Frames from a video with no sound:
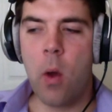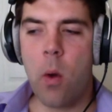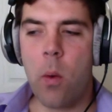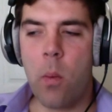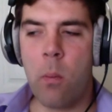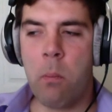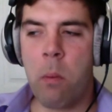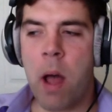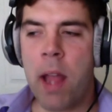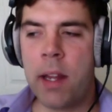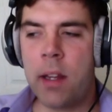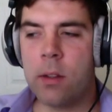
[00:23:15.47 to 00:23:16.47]

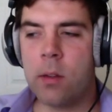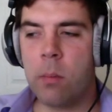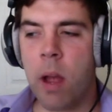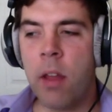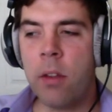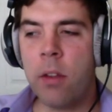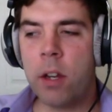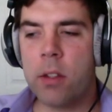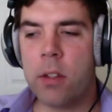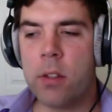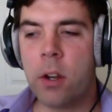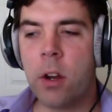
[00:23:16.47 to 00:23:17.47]
other
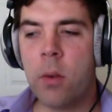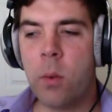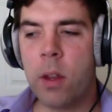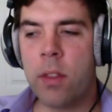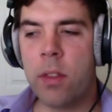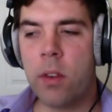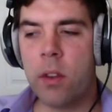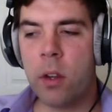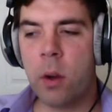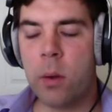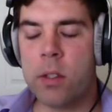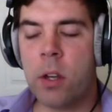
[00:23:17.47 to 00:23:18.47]
concern with
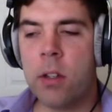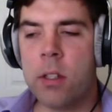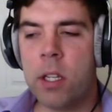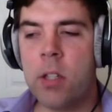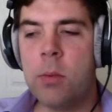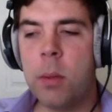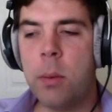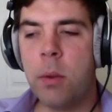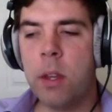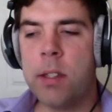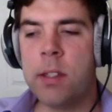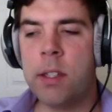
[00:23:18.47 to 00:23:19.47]
it's hard to teach people
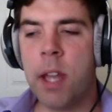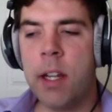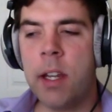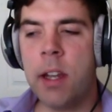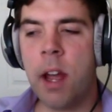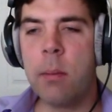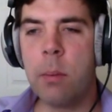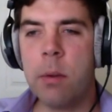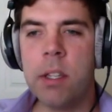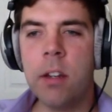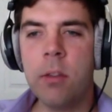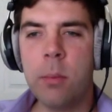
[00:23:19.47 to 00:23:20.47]
is
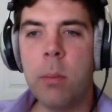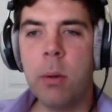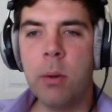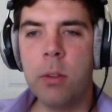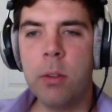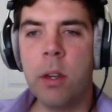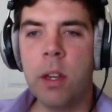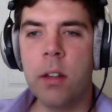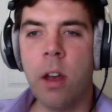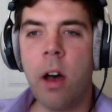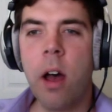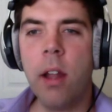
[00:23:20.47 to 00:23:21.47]
99% of people don't get
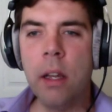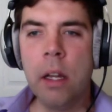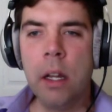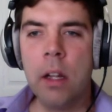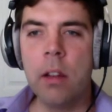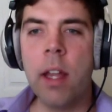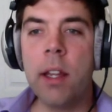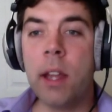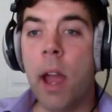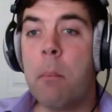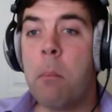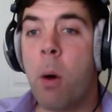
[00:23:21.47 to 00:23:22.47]
taught. Like,
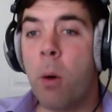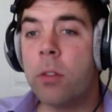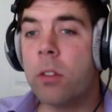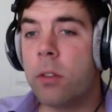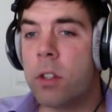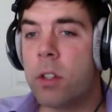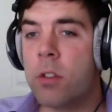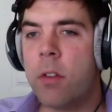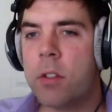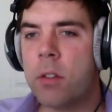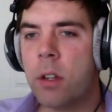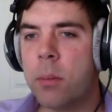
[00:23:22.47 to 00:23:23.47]
yeah, most of the
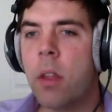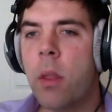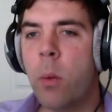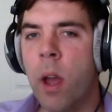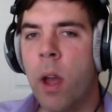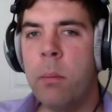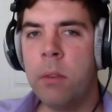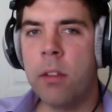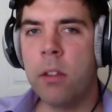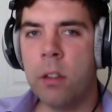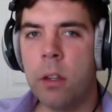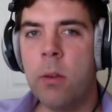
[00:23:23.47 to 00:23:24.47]
JavaScript on the web
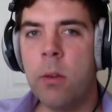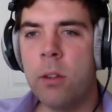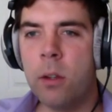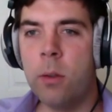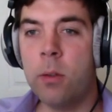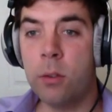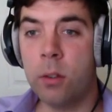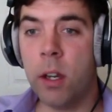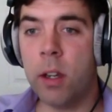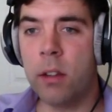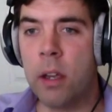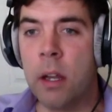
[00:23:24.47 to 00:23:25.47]
doesn't use
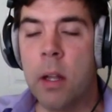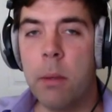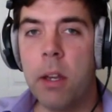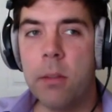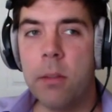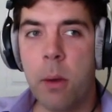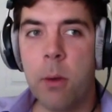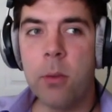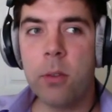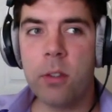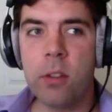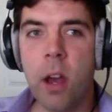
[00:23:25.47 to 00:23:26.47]
useStrict because
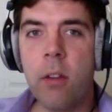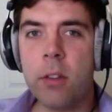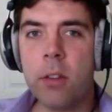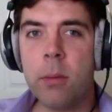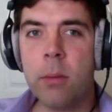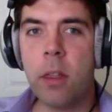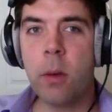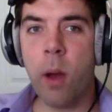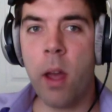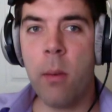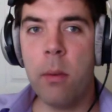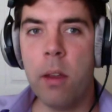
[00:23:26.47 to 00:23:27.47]
most of the JavaScript on the
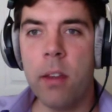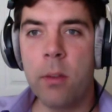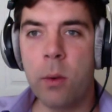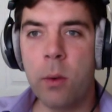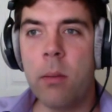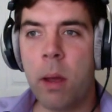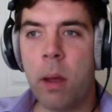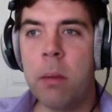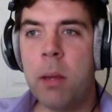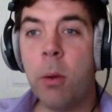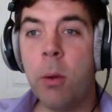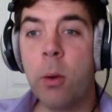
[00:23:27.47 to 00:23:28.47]
web is written by
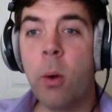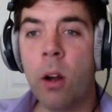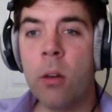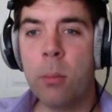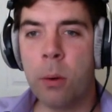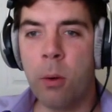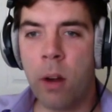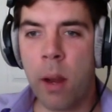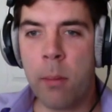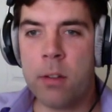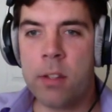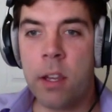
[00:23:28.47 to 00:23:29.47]
people who aren't
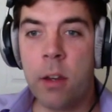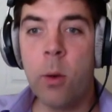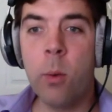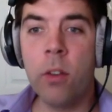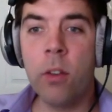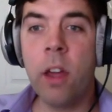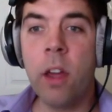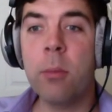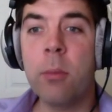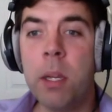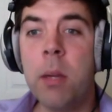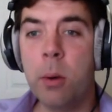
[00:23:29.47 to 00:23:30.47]
programmers and who will never
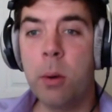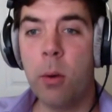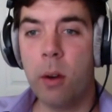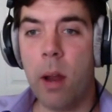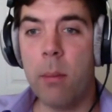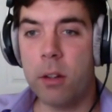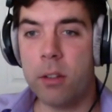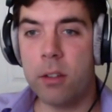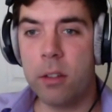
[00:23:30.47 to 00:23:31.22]
be programmers.